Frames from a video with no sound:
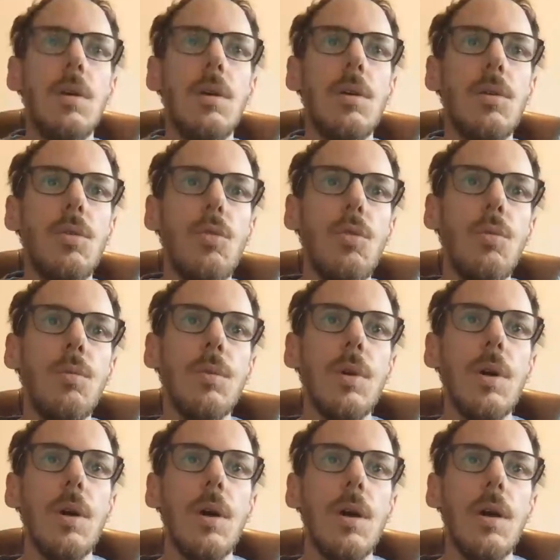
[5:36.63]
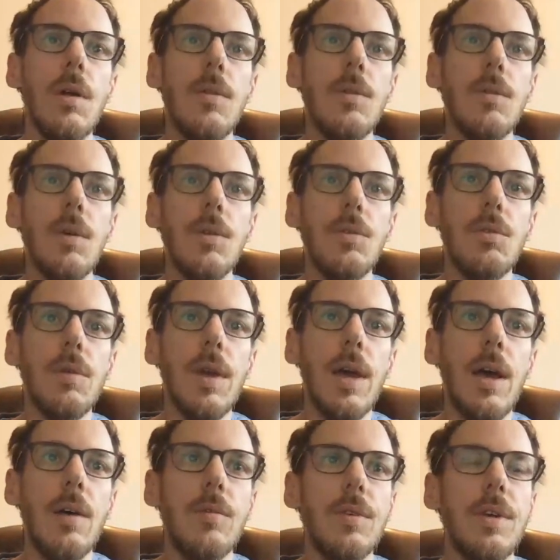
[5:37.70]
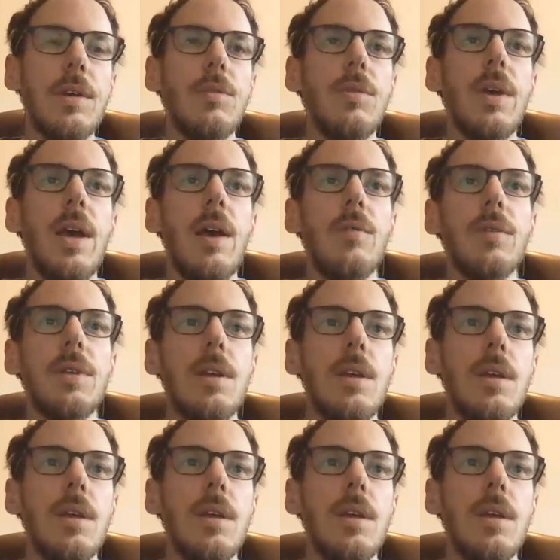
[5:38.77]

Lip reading: Room, and what do we have here? We have it.